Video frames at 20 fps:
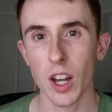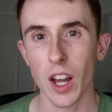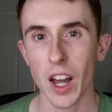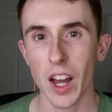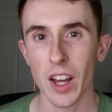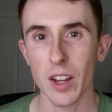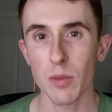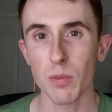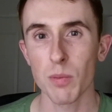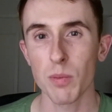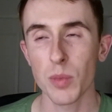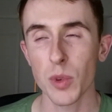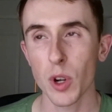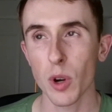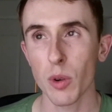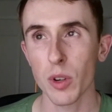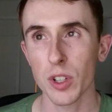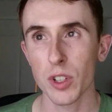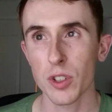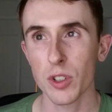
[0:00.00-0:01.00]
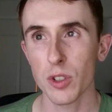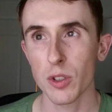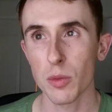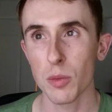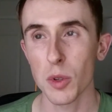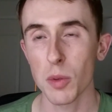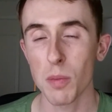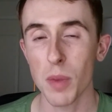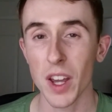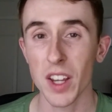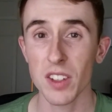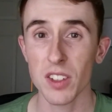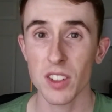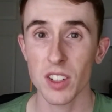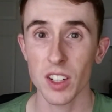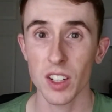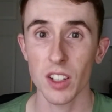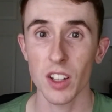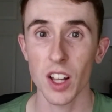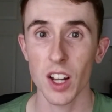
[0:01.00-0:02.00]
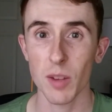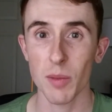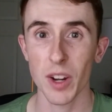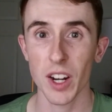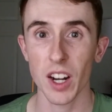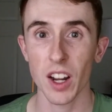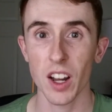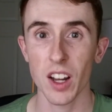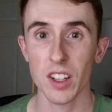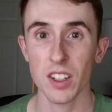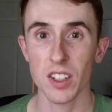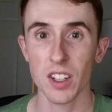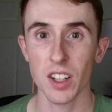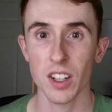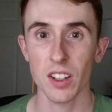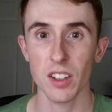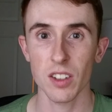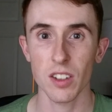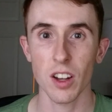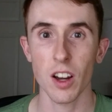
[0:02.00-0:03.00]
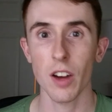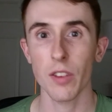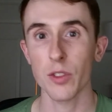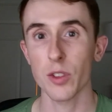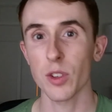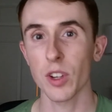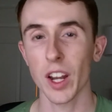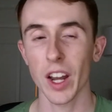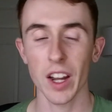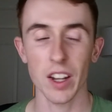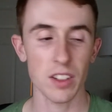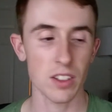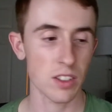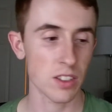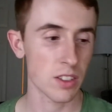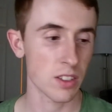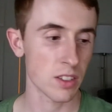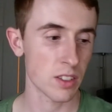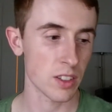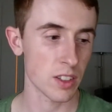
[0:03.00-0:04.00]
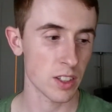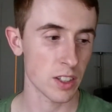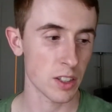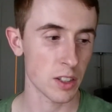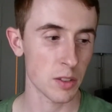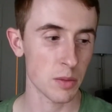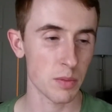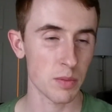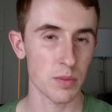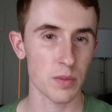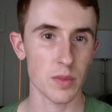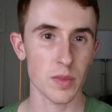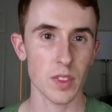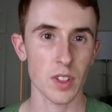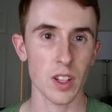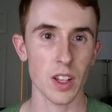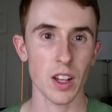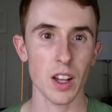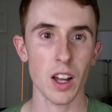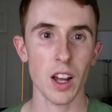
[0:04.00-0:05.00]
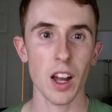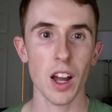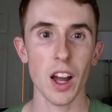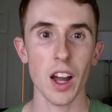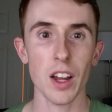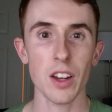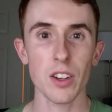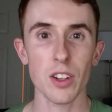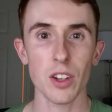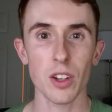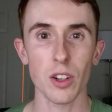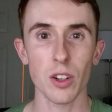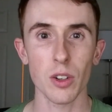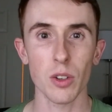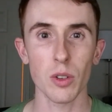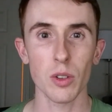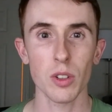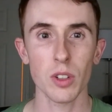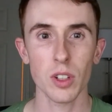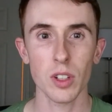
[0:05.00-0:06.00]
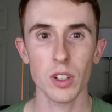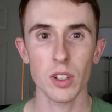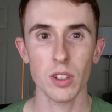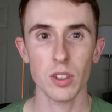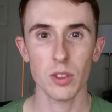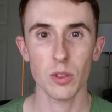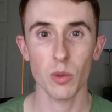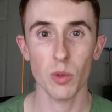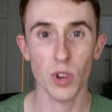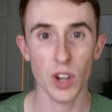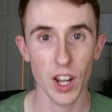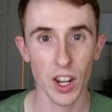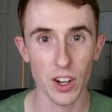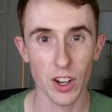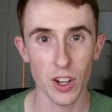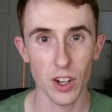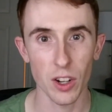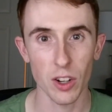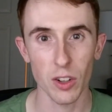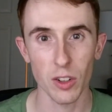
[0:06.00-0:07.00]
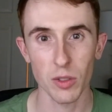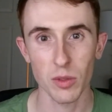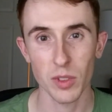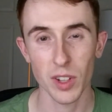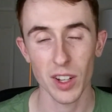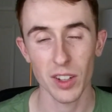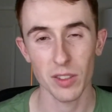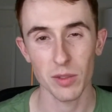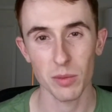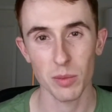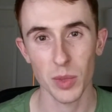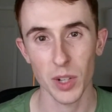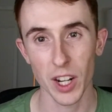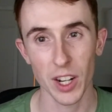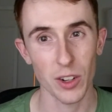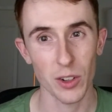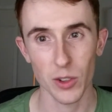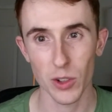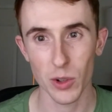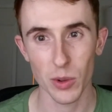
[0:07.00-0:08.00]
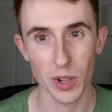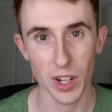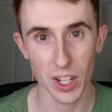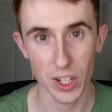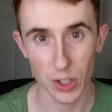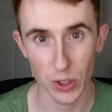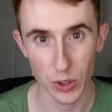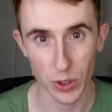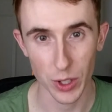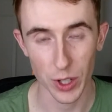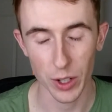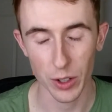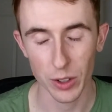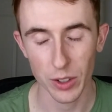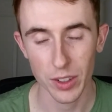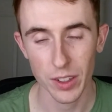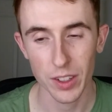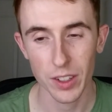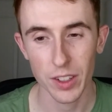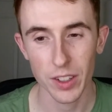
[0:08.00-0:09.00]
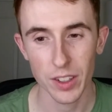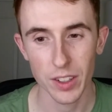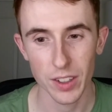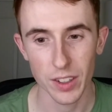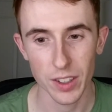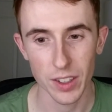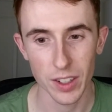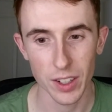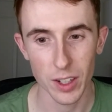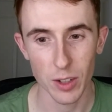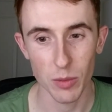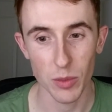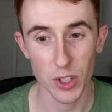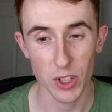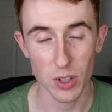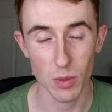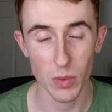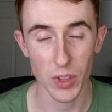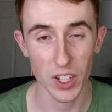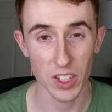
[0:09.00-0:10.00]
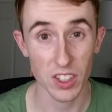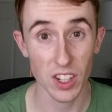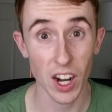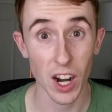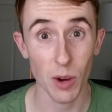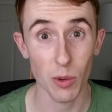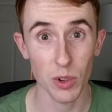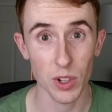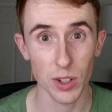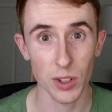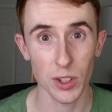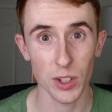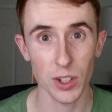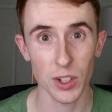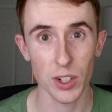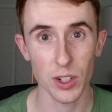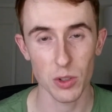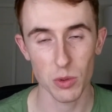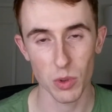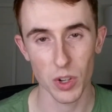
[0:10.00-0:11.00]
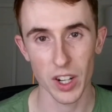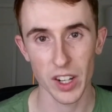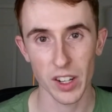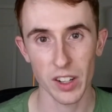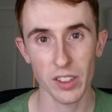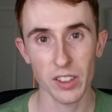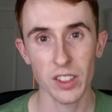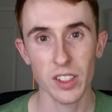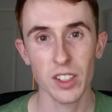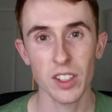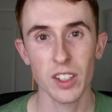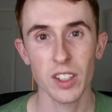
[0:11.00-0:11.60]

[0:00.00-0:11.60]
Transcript: I'm going to be basing a lot of my content off you guys. I know what I know, but I don't know what I don't know. There's some things that I want to learn as well.